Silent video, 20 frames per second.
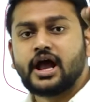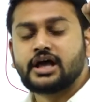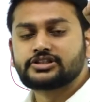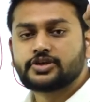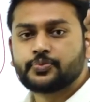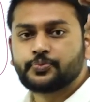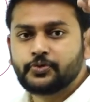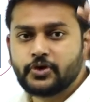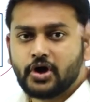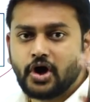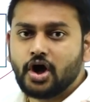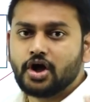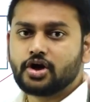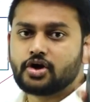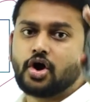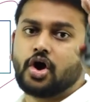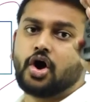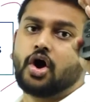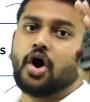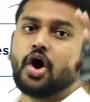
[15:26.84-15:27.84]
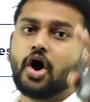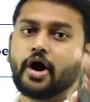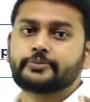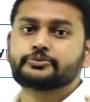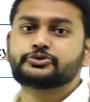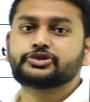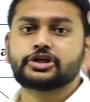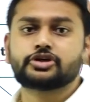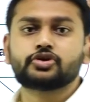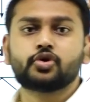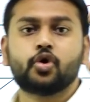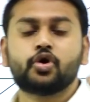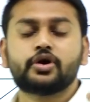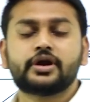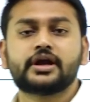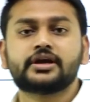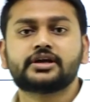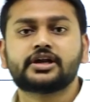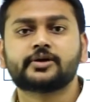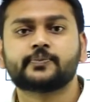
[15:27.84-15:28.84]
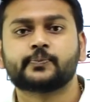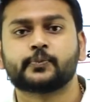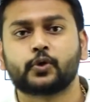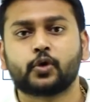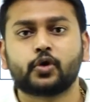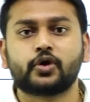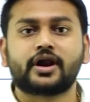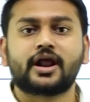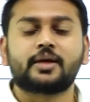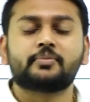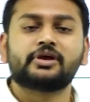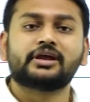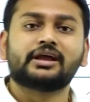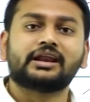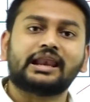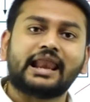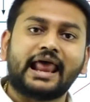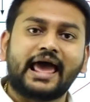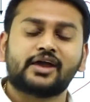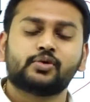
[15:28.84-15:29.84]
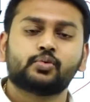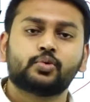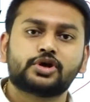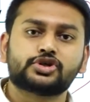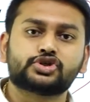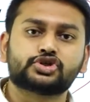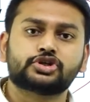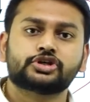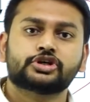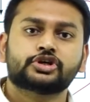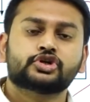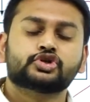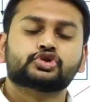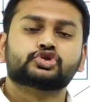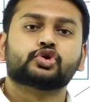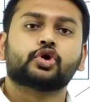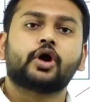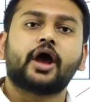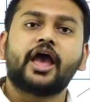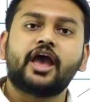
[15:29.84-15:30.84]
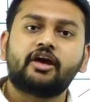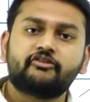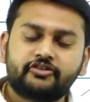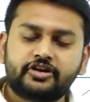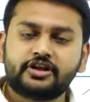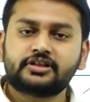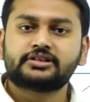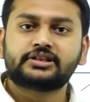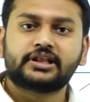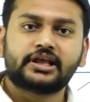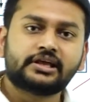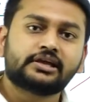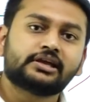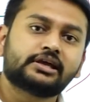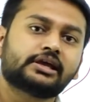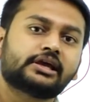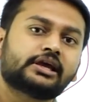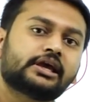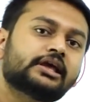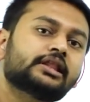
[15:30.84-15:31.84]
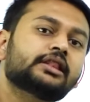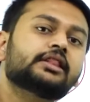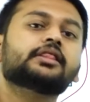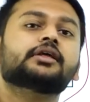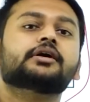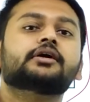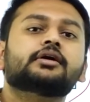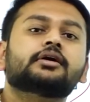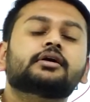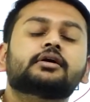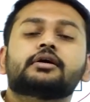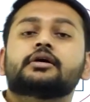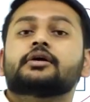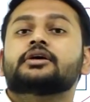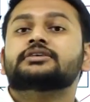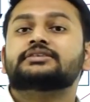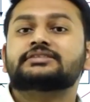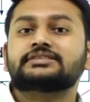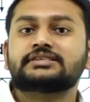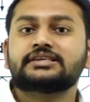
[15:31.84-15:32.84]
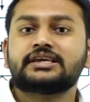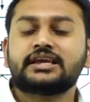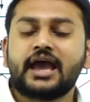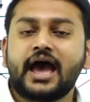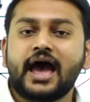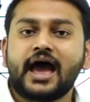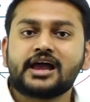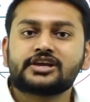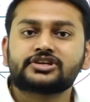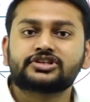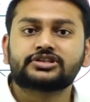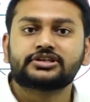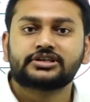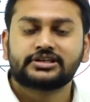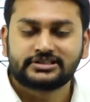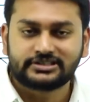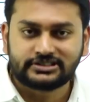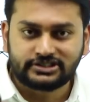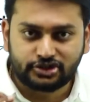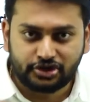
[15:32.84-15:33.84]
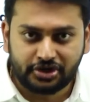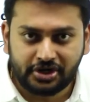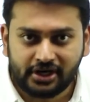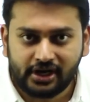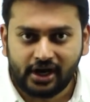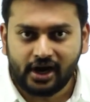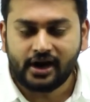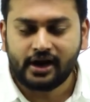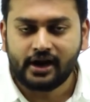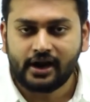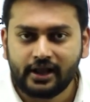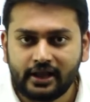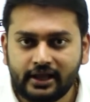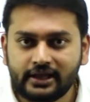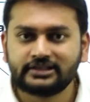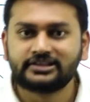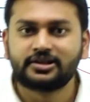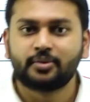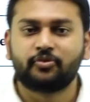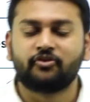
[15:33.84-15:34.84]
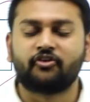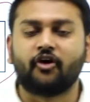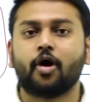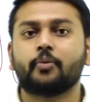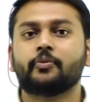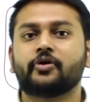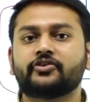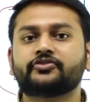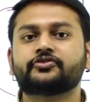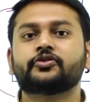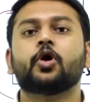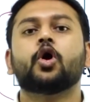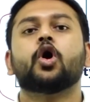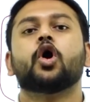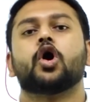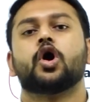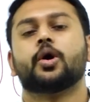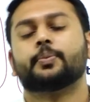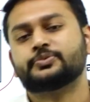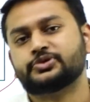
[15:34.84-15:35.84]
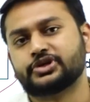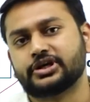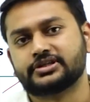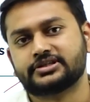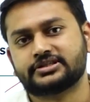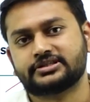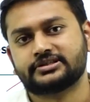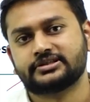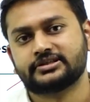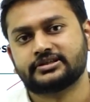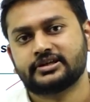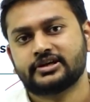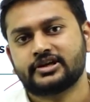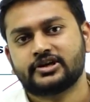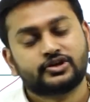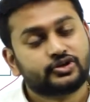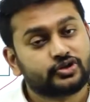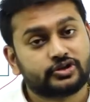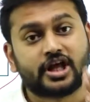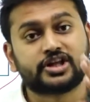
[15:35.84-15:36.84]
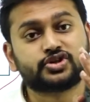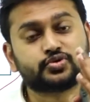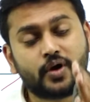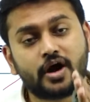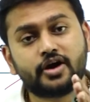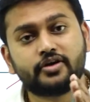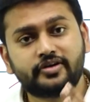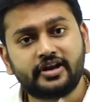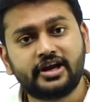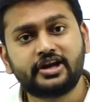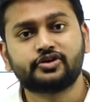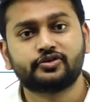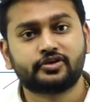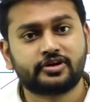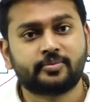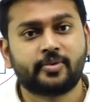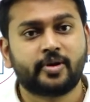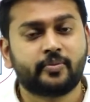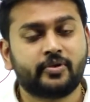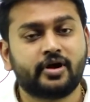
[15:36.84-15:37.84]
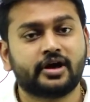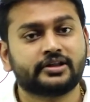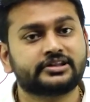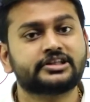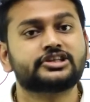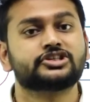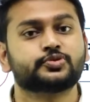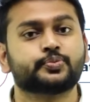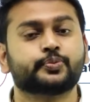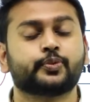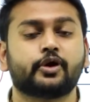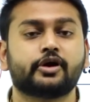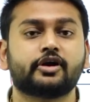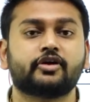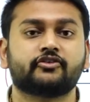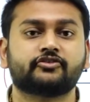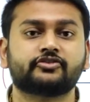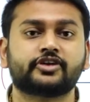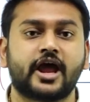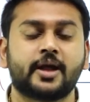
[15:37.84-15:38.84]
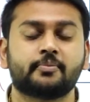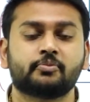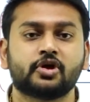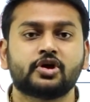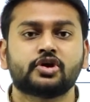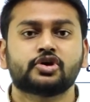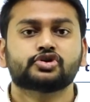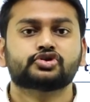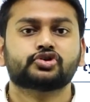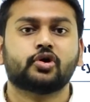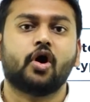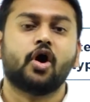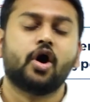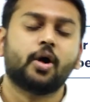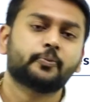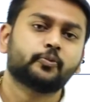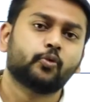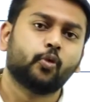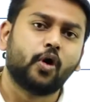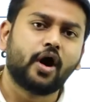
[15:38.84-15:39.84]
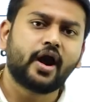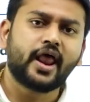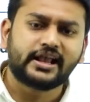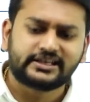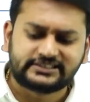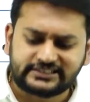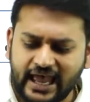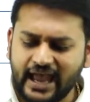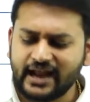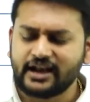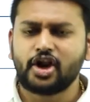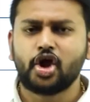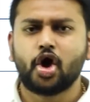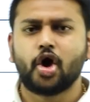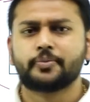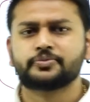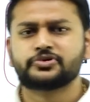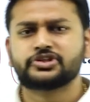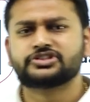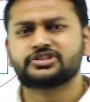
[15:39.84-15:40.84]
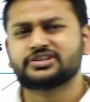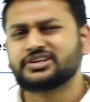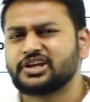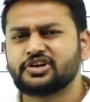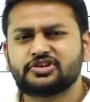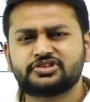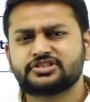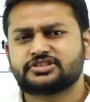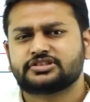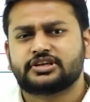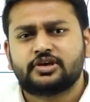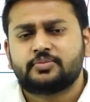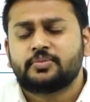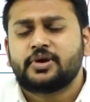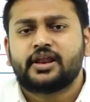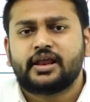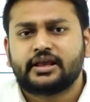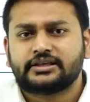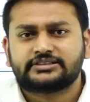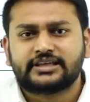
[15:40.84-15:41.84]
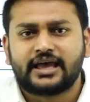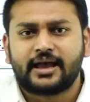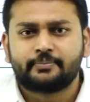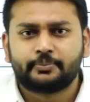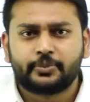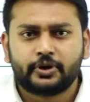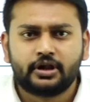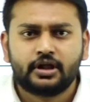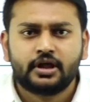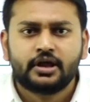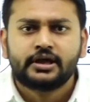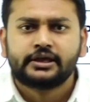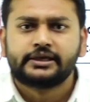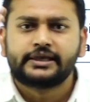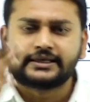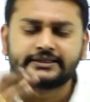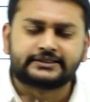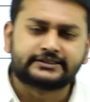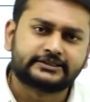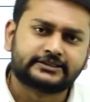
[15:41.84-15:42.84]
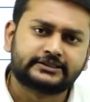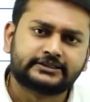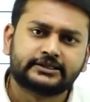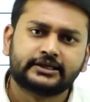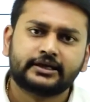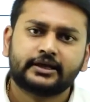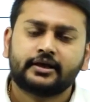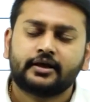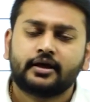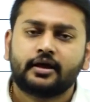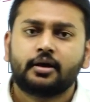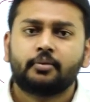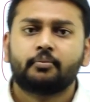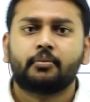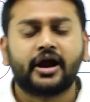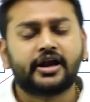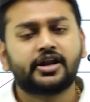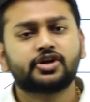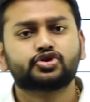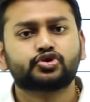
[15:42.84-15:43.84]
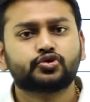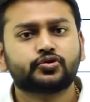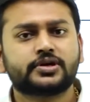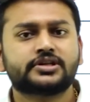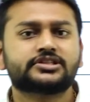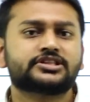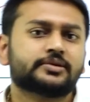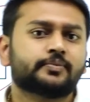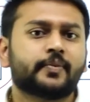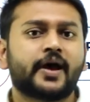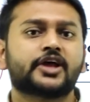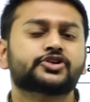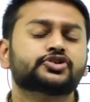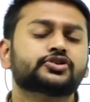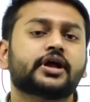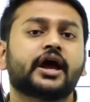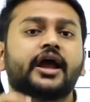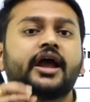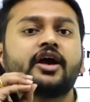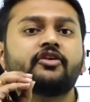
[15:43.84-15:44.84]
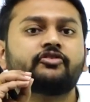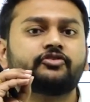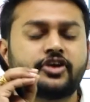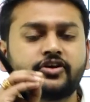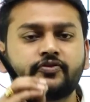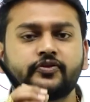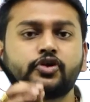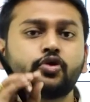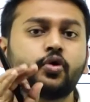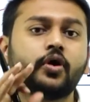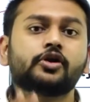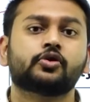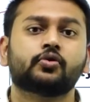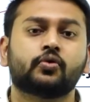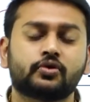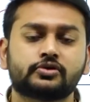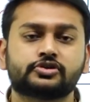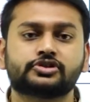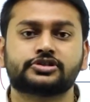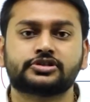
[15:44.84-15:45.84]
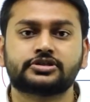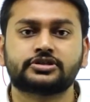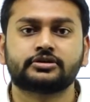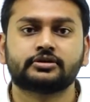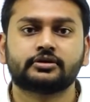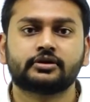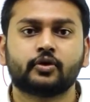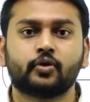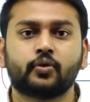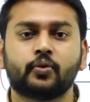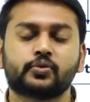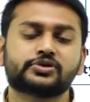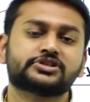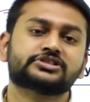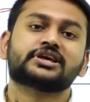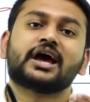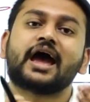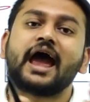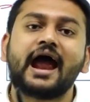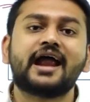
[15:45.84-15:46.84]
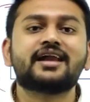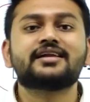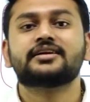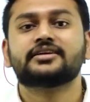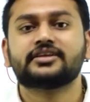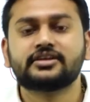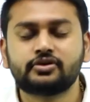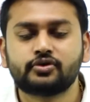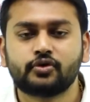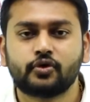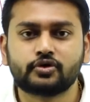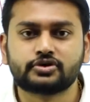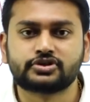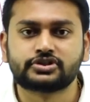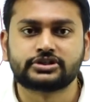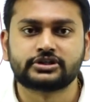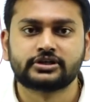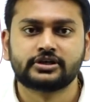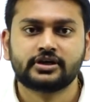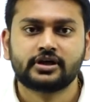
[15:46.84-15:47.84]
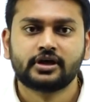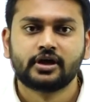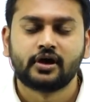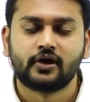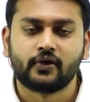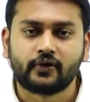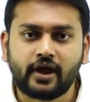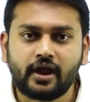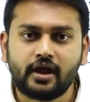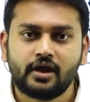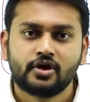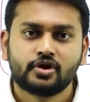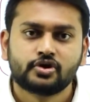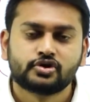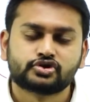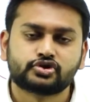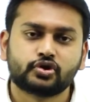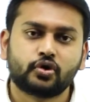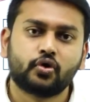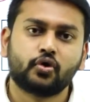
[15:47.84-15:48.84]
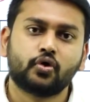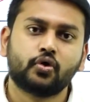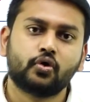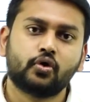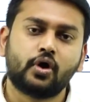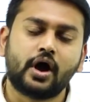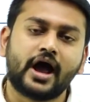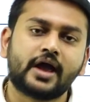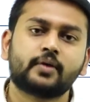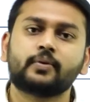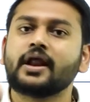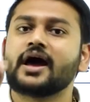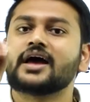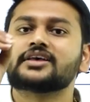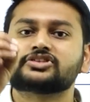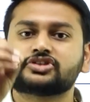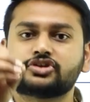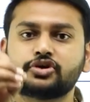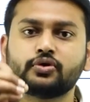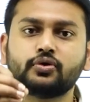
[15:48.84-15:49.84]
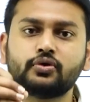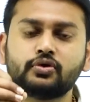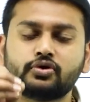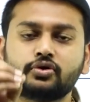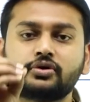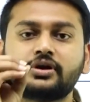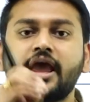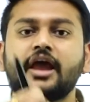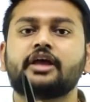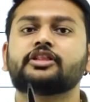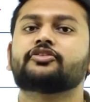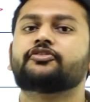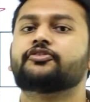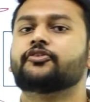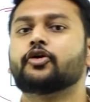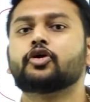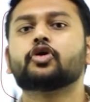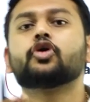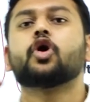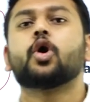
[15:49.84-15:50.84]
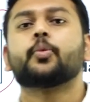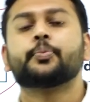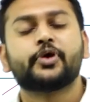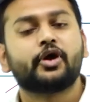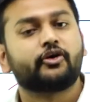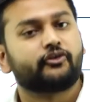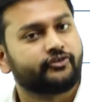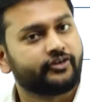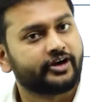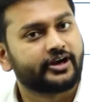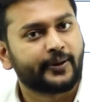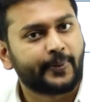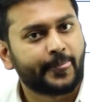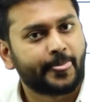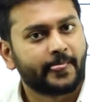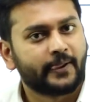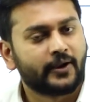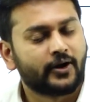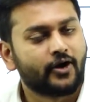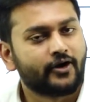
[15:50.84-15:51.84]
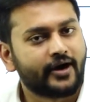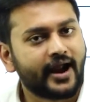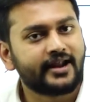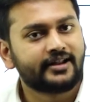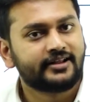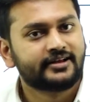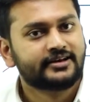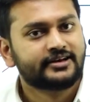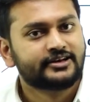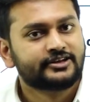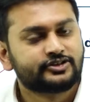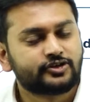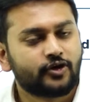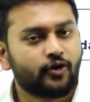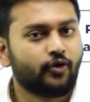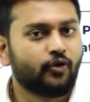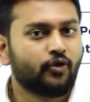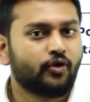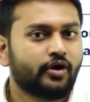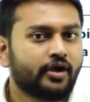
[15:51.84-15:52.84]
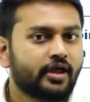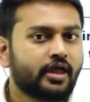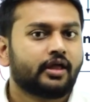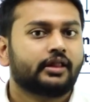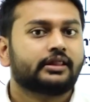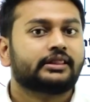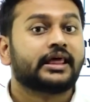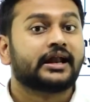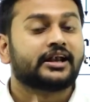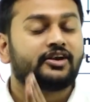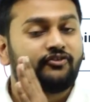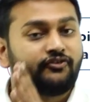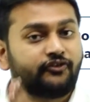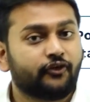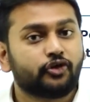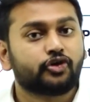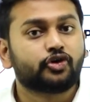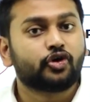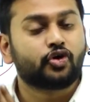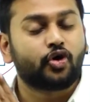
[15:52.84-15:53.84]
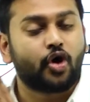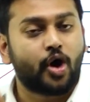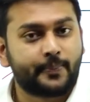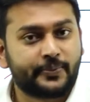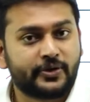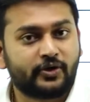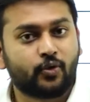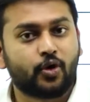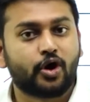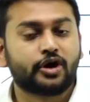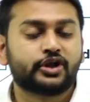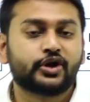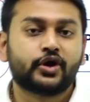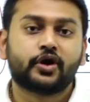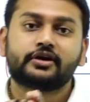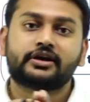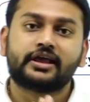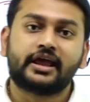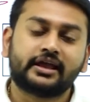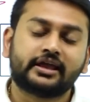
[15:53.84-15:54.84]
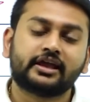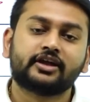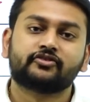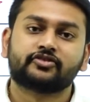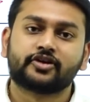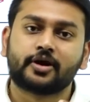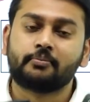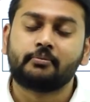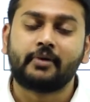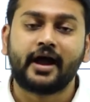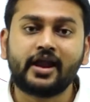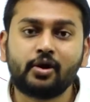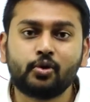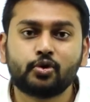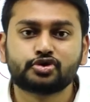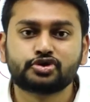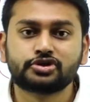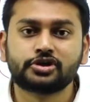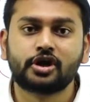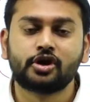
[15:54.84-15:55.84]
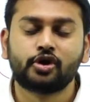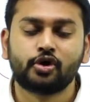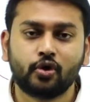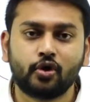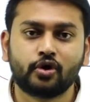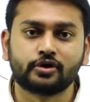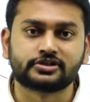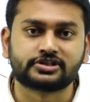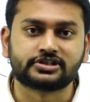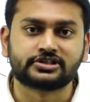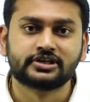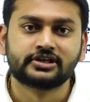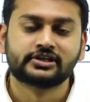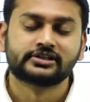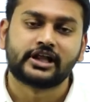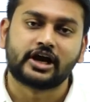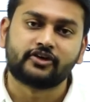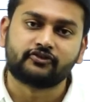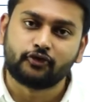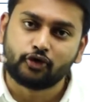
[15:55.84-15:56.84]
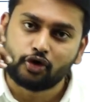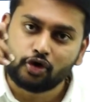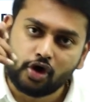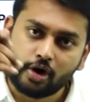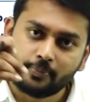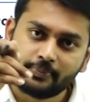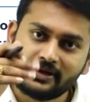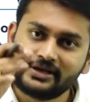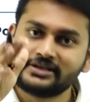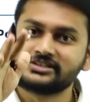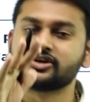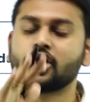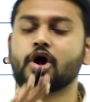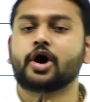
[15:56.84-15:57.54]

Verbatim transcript: as a pure object-oriented programming language, so everything in the C ash is treated in the form of objects. So that's what you need to remember at this point of time. So what exactly objects are? Can you just give me an example? Yes. My dear students, imagine I have given you a notes, which is a handwritten notes. Okay. So I will ask you to take the photocopy of it. All right. So that photocopy, what you are taking from my original notes, that photocopy is the